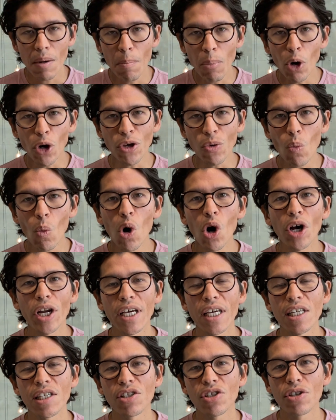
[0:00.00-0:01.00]
Point one
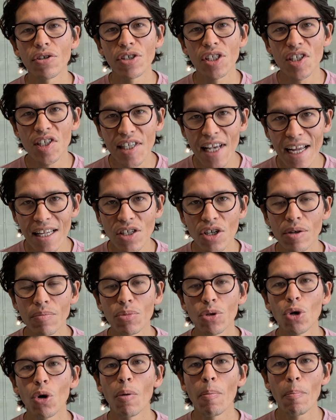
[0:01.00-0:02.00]
is to set up
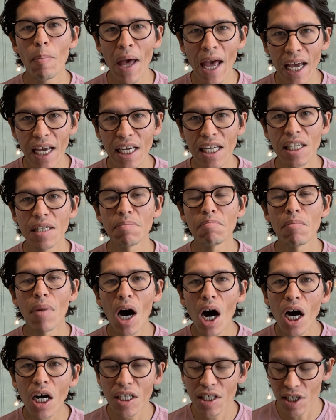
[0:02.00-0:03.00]
your paid
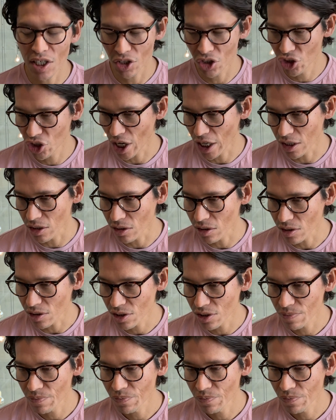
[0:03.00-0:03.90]
marketing channels.